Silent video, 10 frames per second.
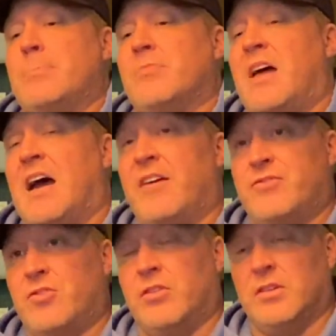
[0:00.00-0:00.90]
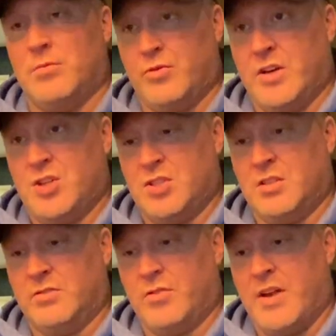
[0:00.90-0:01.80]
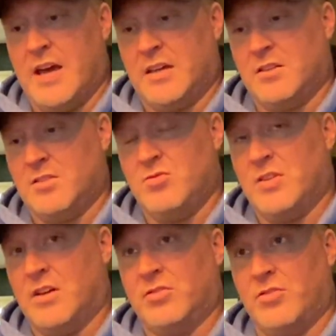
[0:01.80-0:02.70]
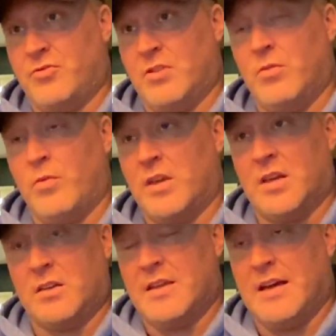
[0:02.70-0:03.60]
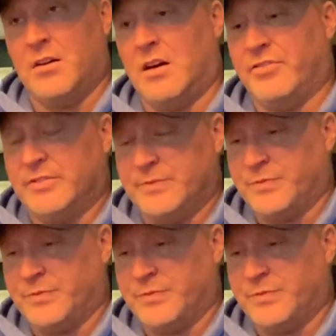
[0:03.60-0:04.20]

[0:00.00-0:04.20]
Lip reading: After the liberation of Iraq in 2003, when we kicked that off,